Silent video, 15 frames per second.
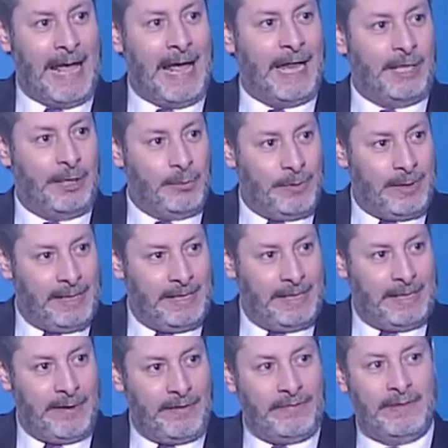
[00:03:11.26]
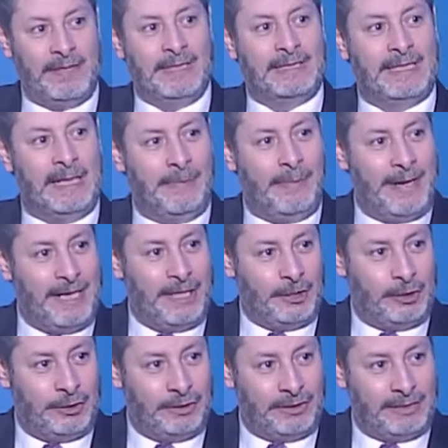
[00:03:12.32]
annually the
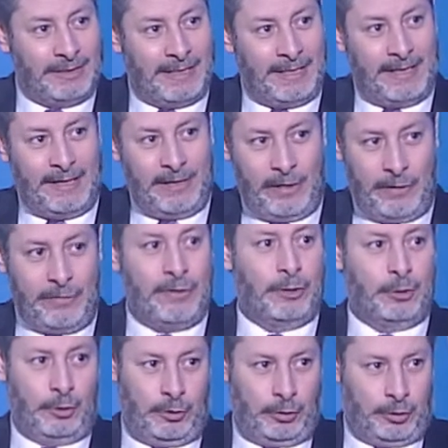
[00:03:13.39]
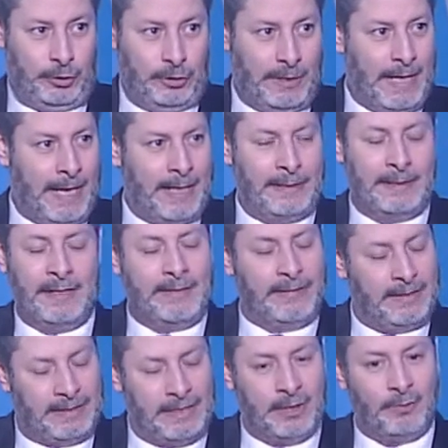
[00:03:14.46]
celebrations in the church. And
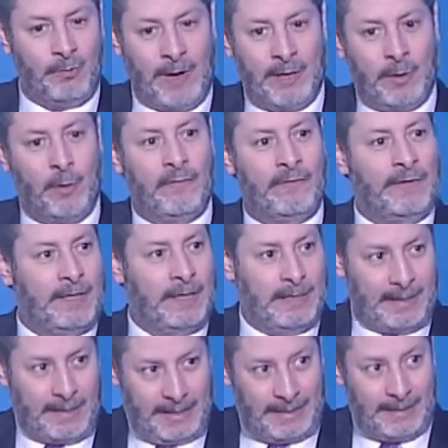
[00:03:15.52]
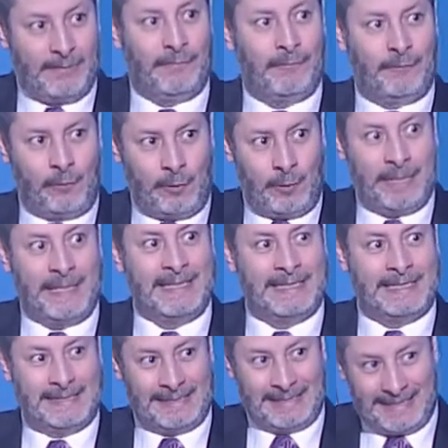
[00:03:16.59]
this is one of
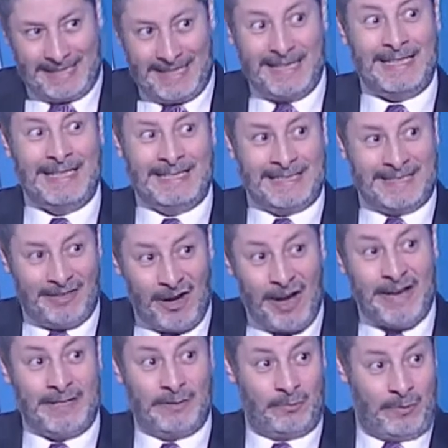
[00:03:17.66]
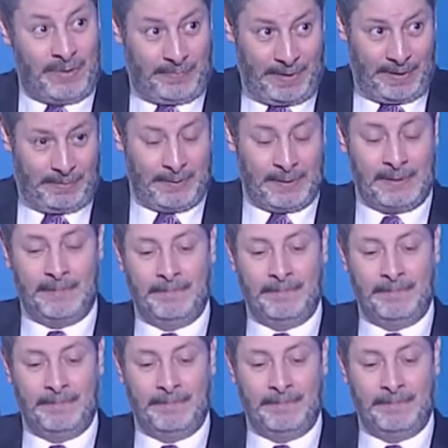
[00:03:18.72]
his credit with people.